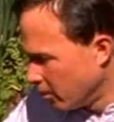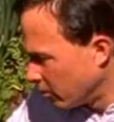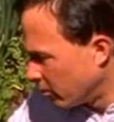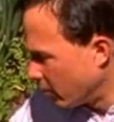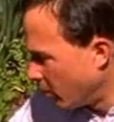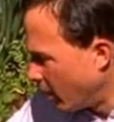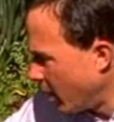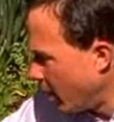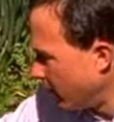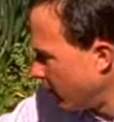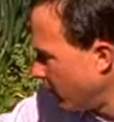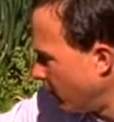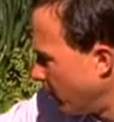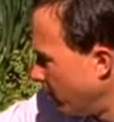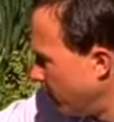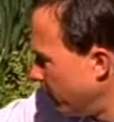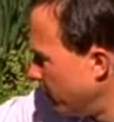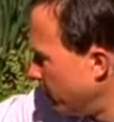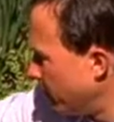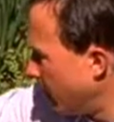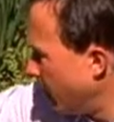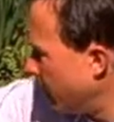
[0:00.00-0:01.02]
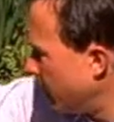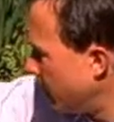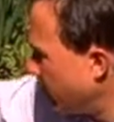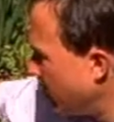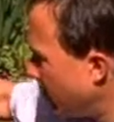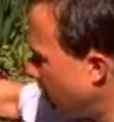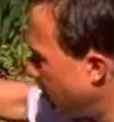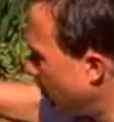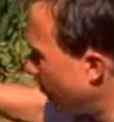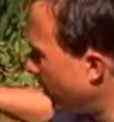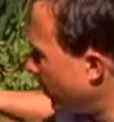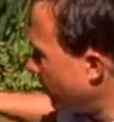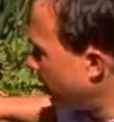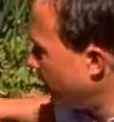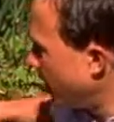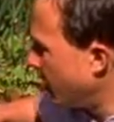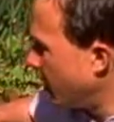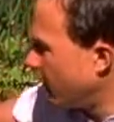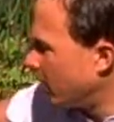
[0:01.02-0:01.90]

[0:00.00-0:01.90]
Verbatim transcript: So I have a bed around the